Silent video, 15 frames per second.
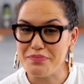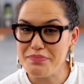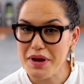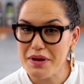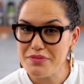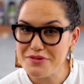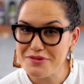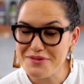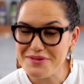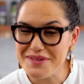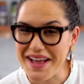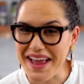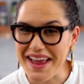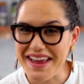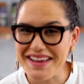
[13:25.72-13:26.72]

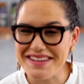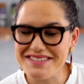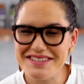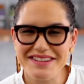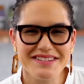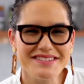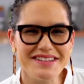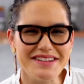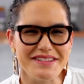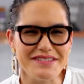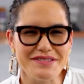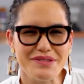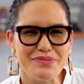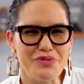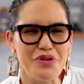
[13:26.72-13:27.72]
bubble and just let
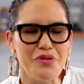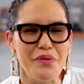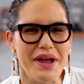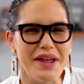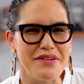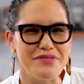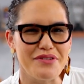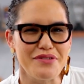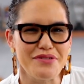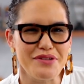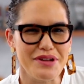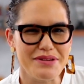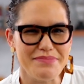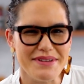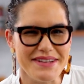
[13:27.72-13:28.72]
it simmer away for
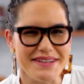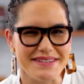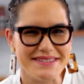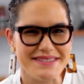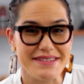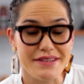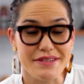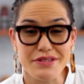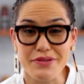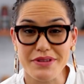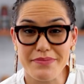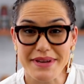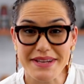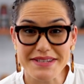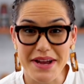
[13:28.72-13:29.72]
30 minutes. So in
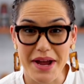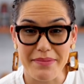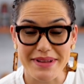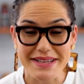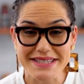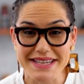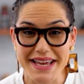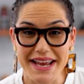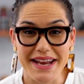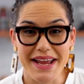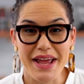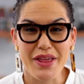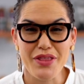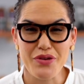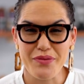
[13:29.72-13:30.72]
the meantime, let's get
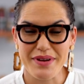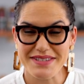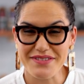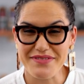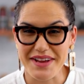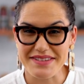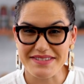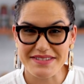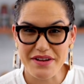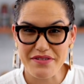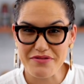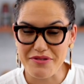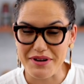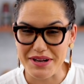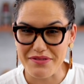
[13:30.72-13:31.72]
the rest of our
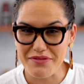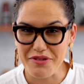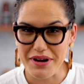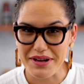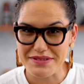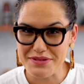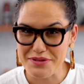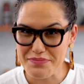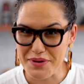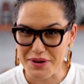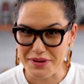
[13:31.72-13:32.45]
stuff ready for our soup